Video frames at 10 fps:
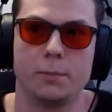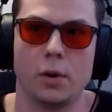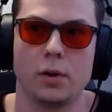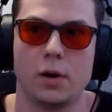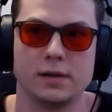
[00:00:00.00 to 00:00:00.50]

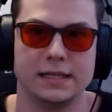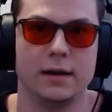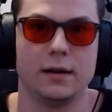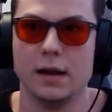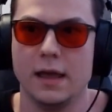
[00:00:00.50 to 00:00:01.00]
protocols
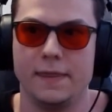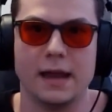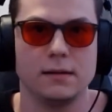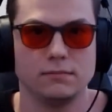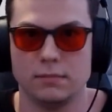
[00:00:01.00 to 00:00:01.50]
here
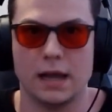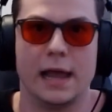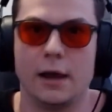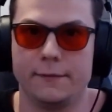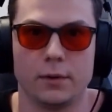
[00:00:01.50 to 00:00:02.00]
that
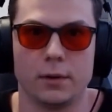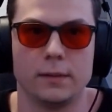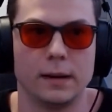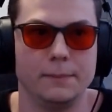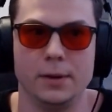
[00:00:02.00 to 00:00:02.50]
allow
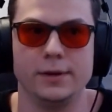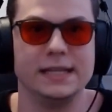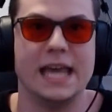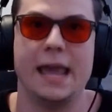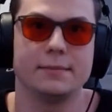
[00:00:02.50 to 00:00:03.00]
for
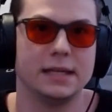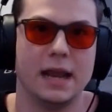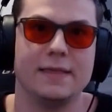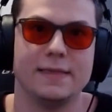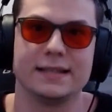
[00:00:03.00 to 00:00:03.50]
building games
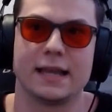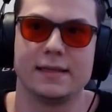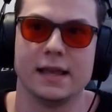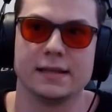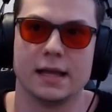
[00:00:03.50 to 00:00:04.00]
and things
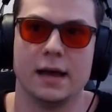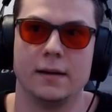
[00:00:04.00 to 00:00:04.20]
like this